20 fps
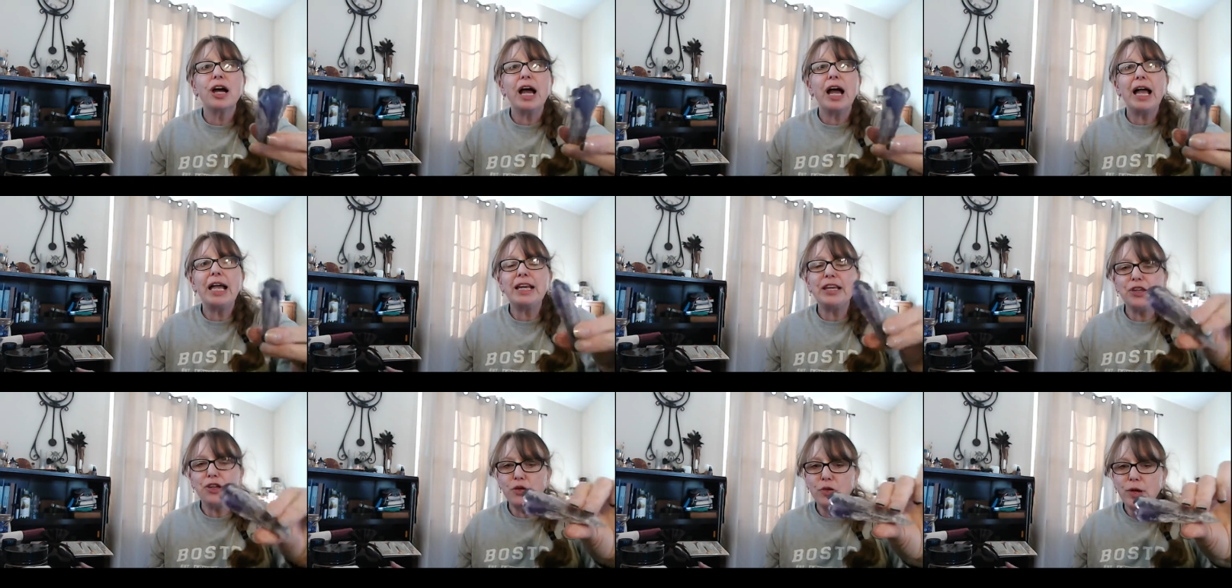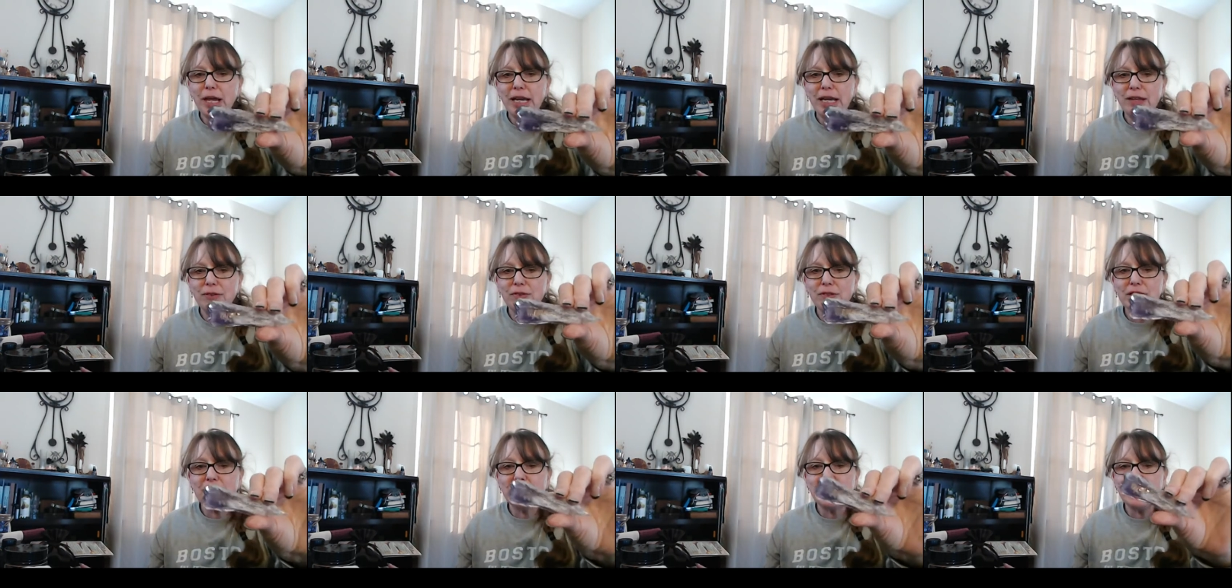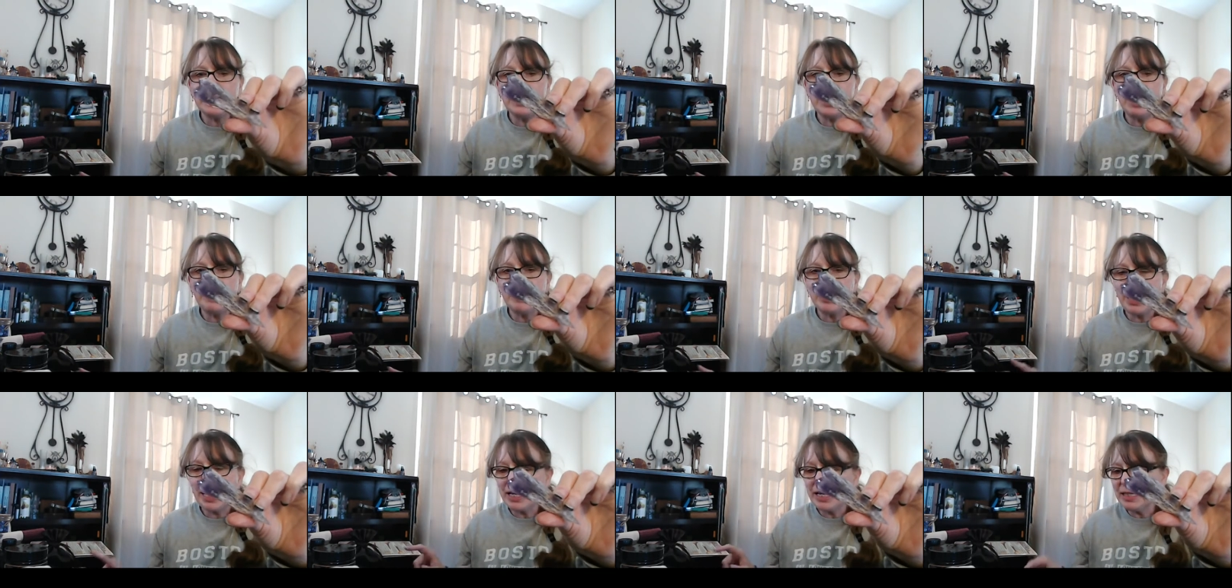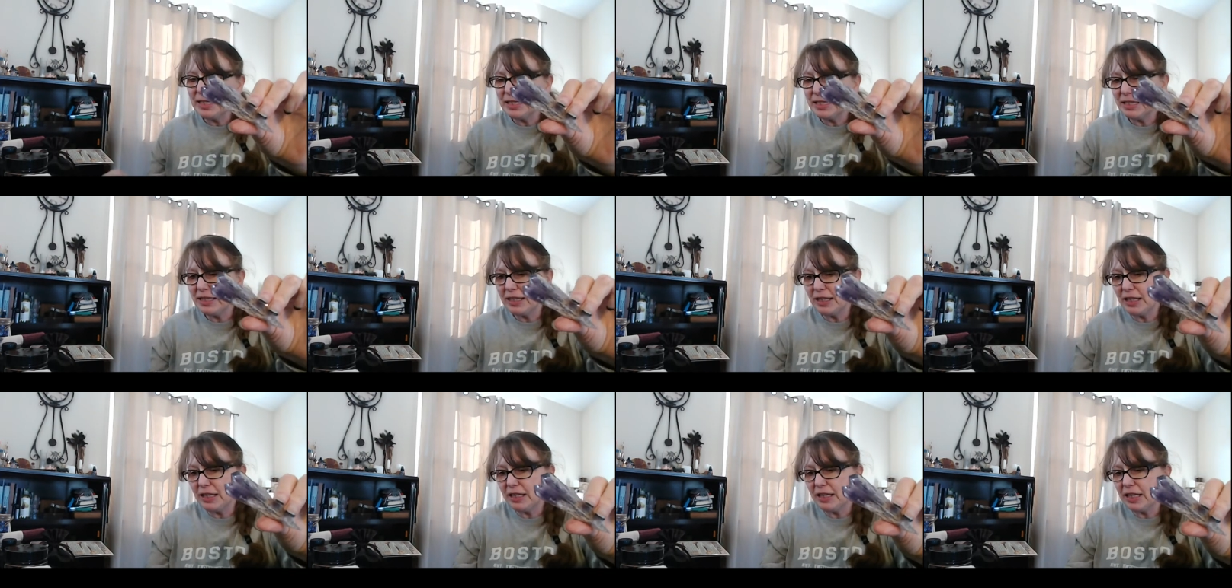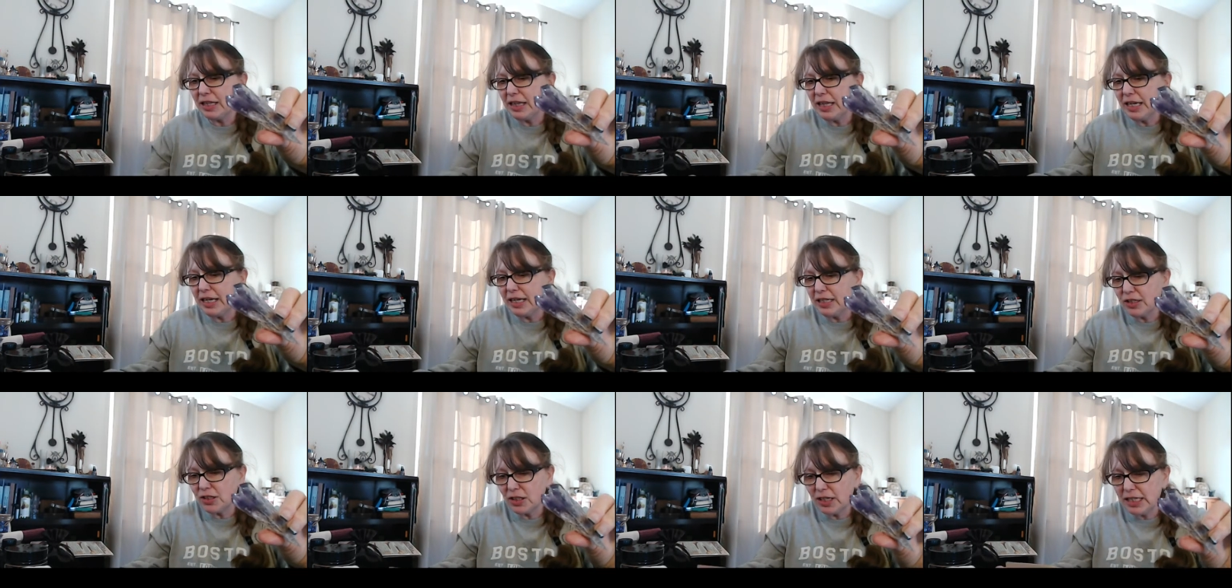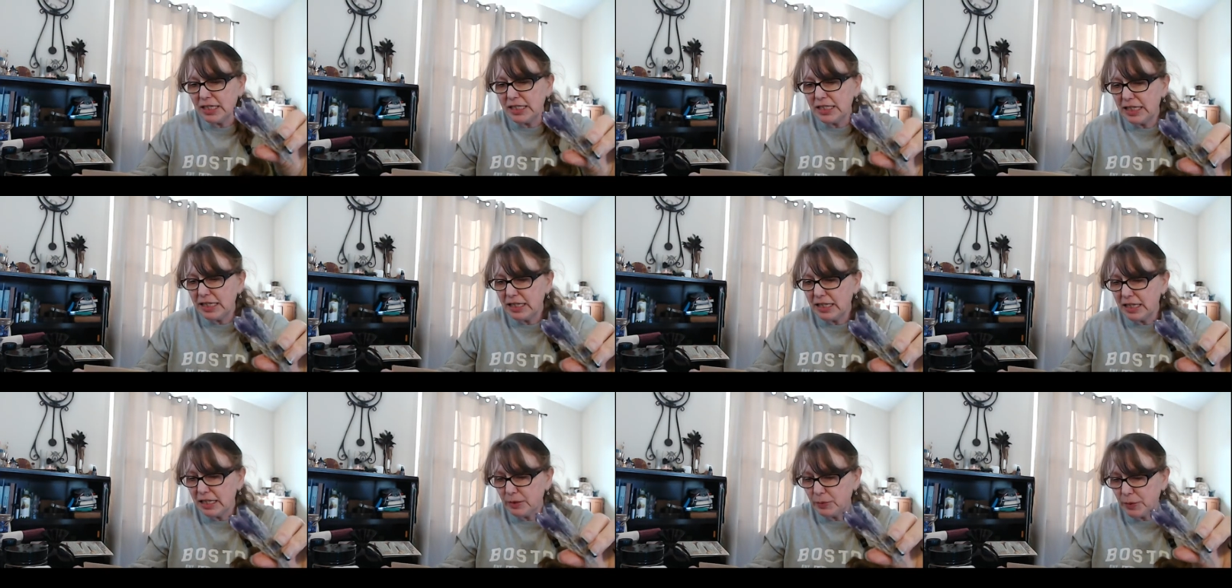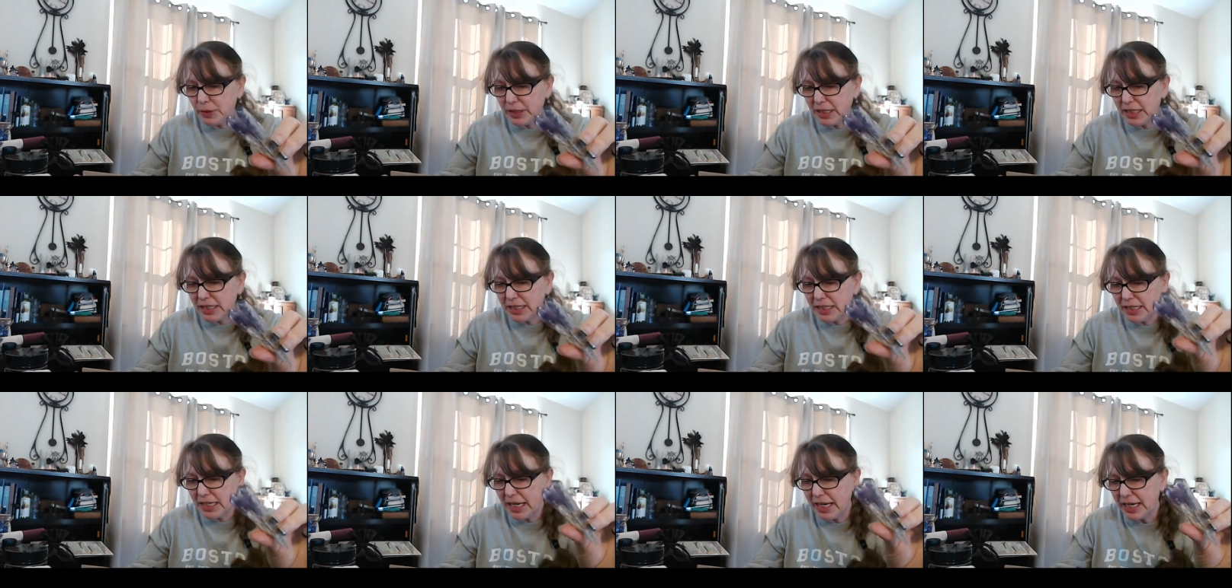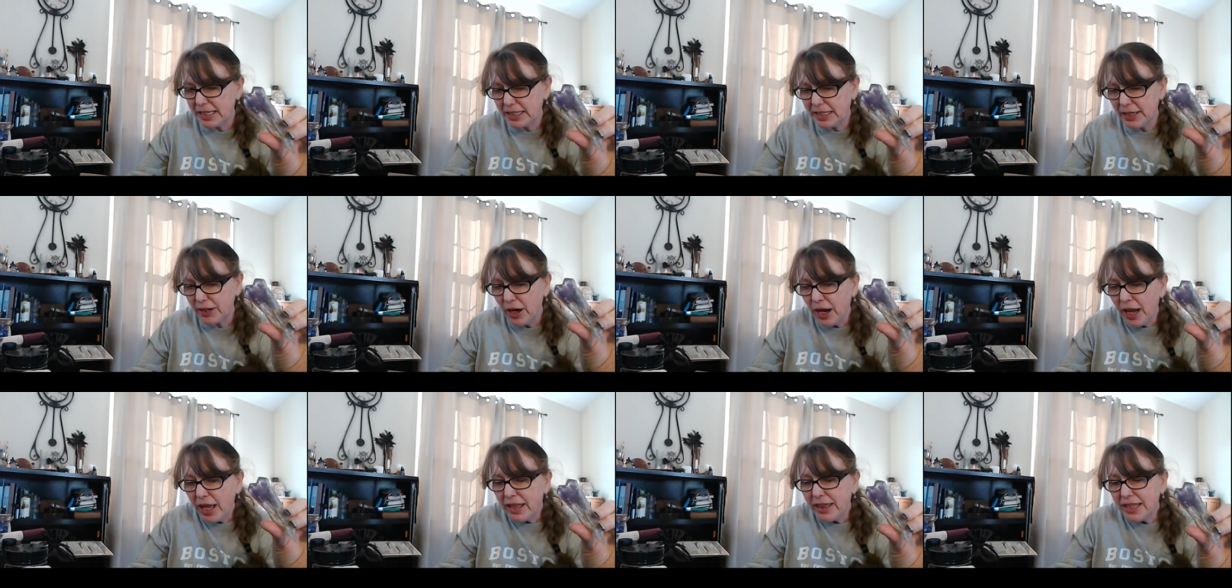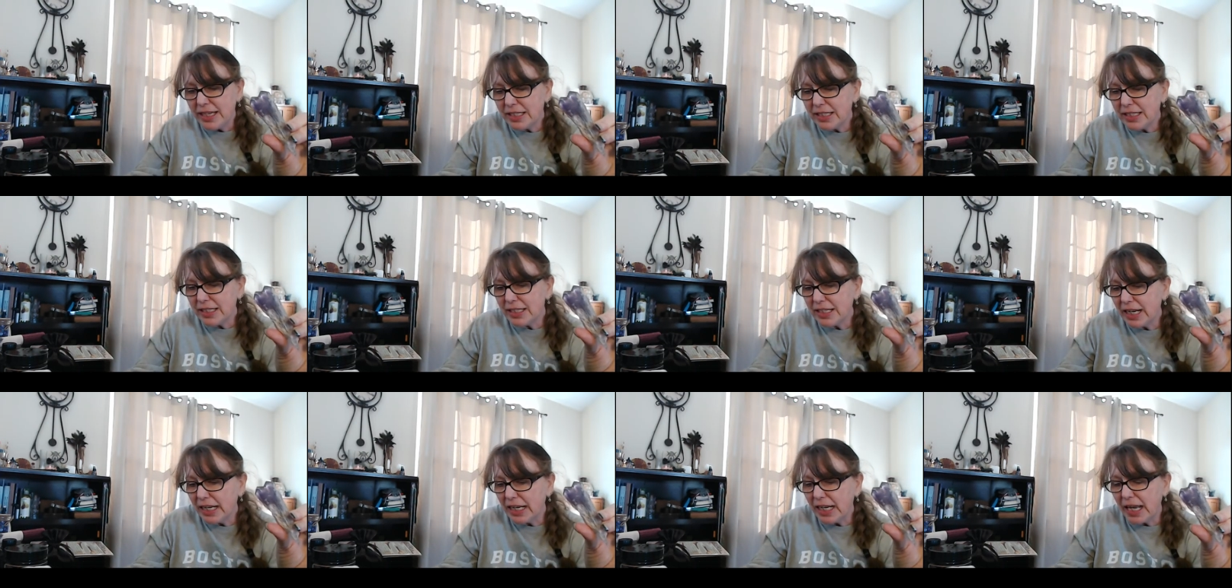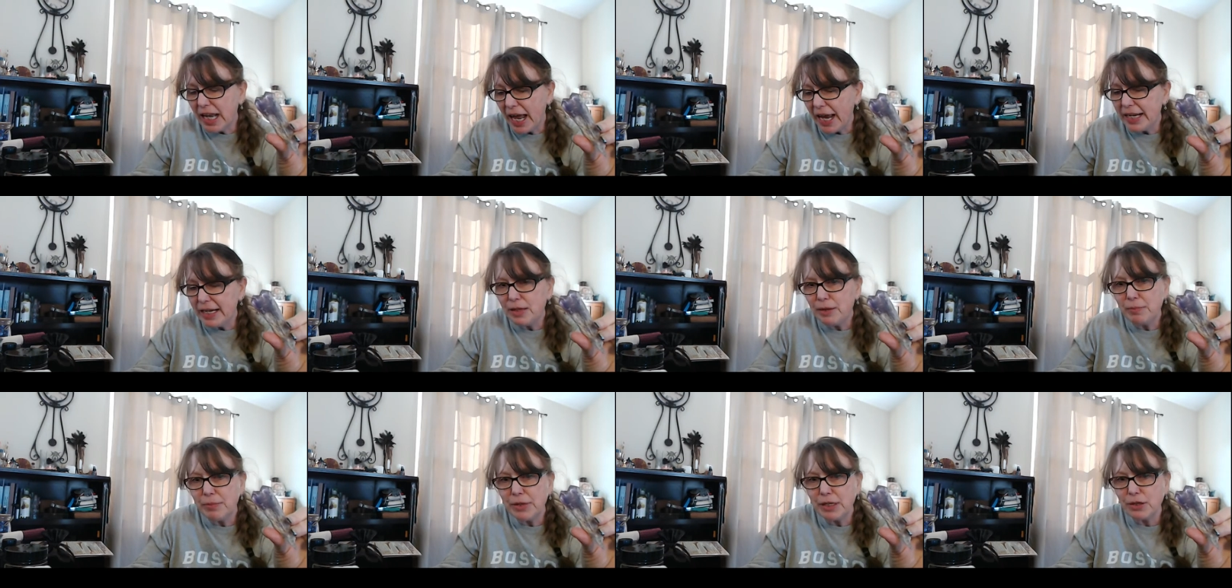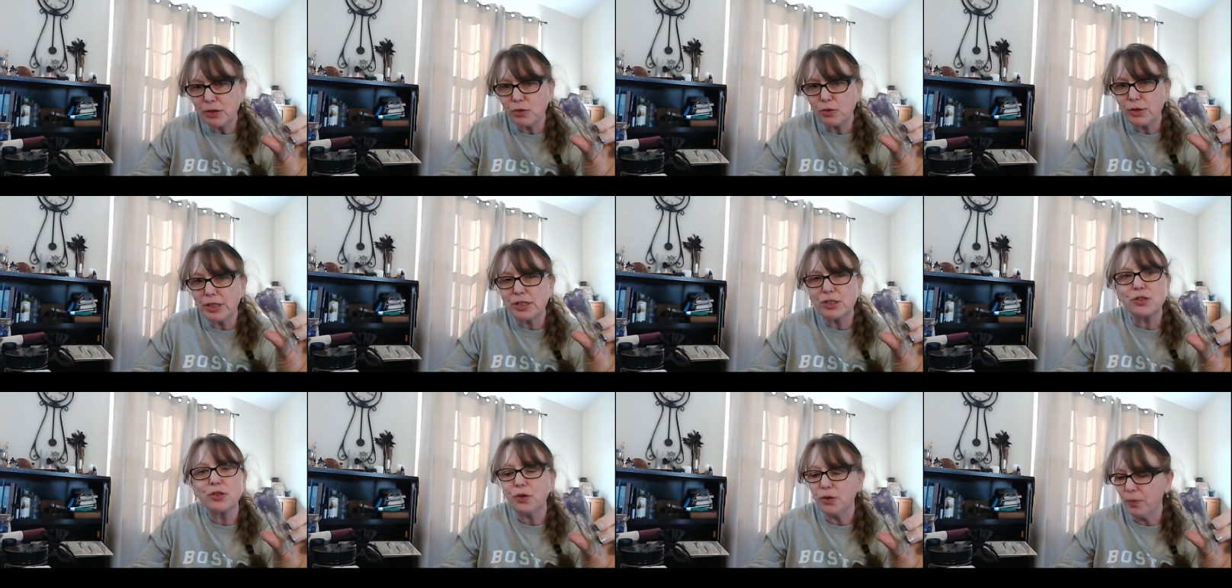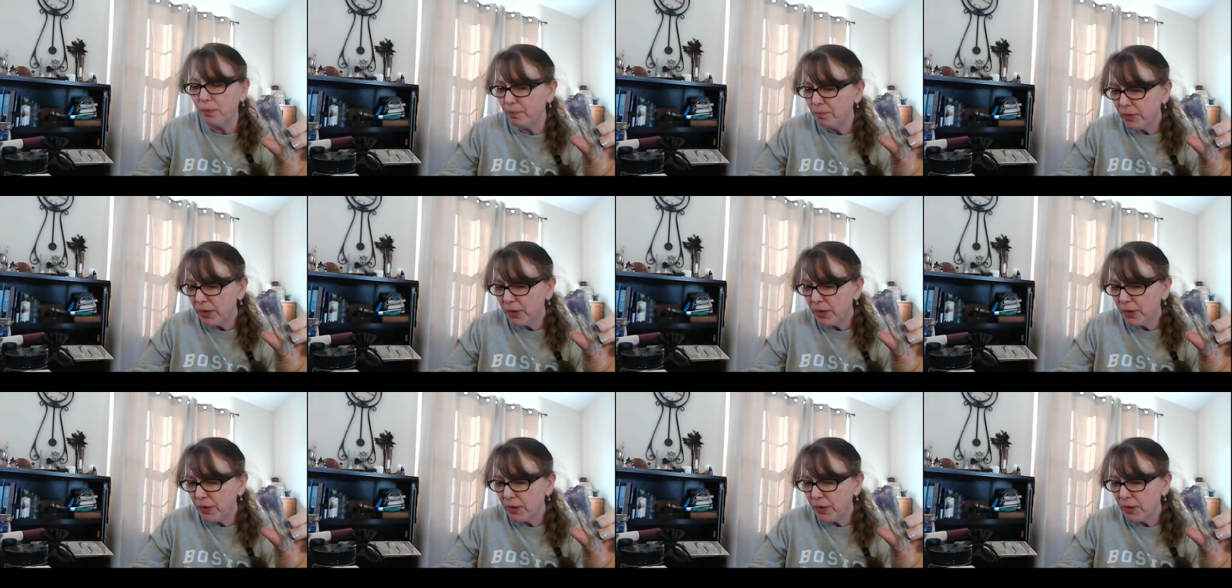And you can't even see, I mean, I can see the thing. So let's see the, what this says here. This is an enlightenment crystal.